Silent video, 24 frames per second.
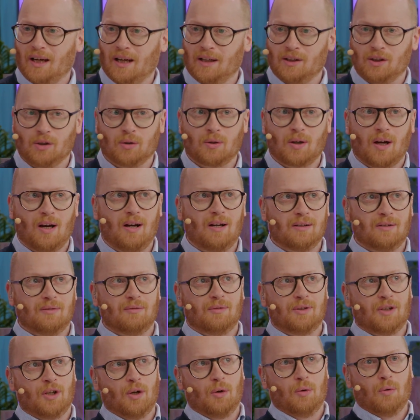and you can't
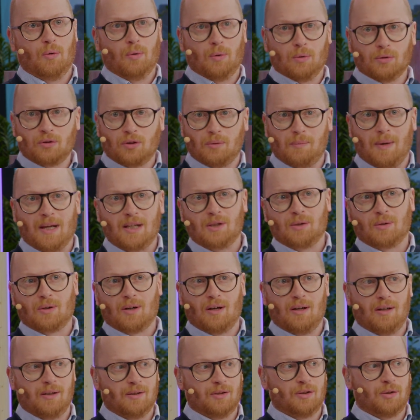automate, you
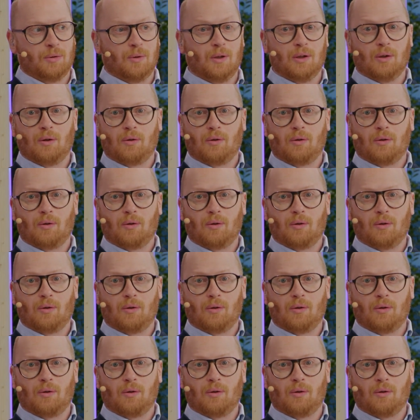can't do a